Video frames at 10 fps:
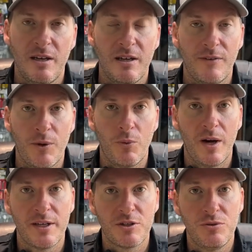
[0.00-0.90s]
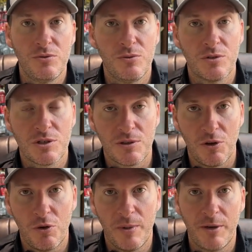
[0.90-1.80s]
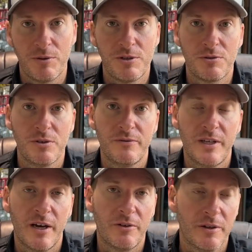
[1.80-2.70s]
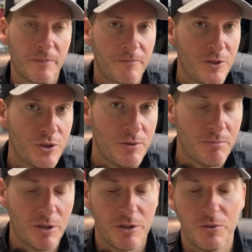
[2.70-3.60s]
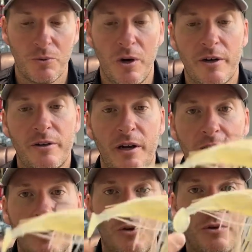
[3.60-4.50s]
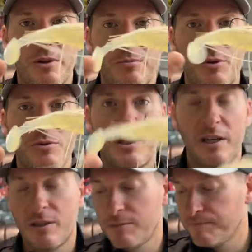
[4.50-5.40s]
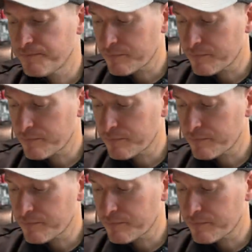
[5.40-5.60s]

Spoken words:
If I want to slow my retrieve down and I'm fishing muddier water, I go with a boot tail.